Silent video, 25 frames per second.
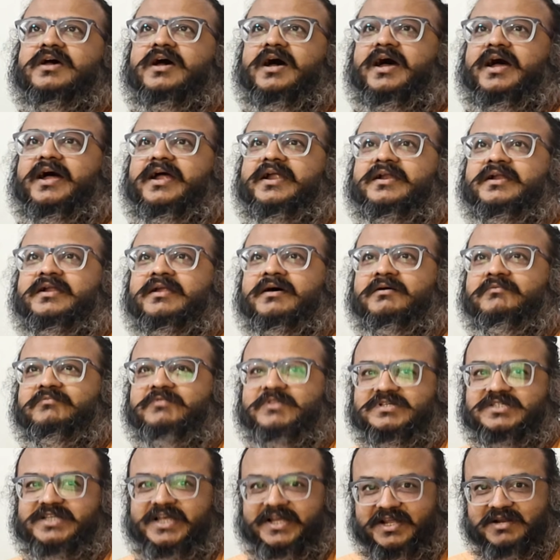And
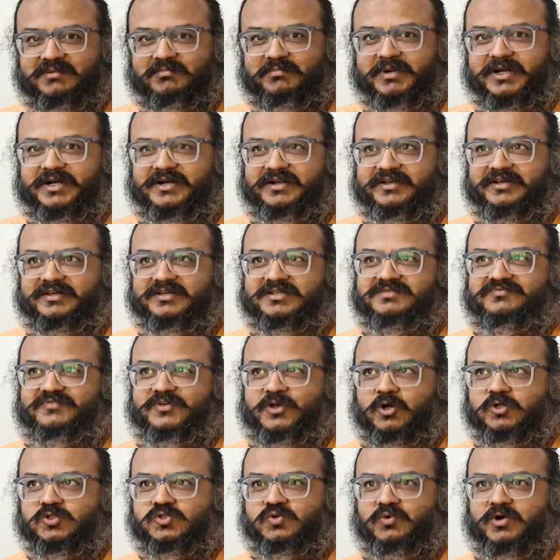the second bit is
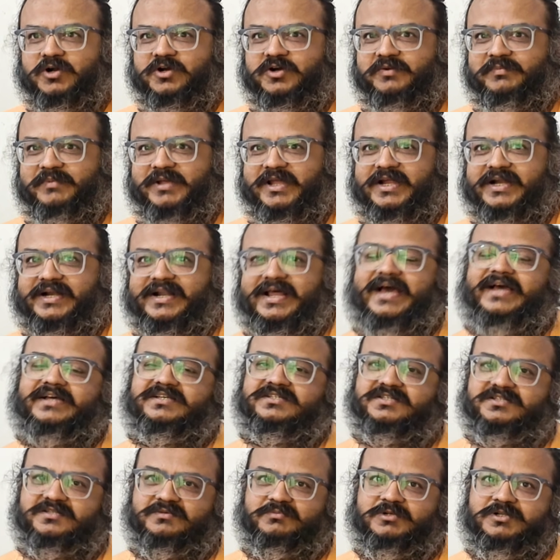we also wanted to make it
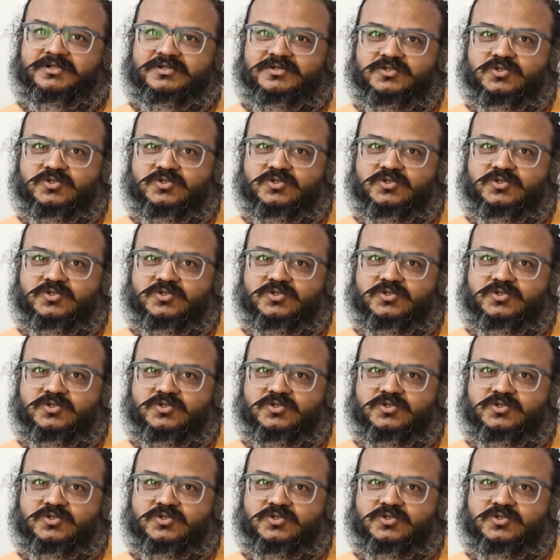accessible.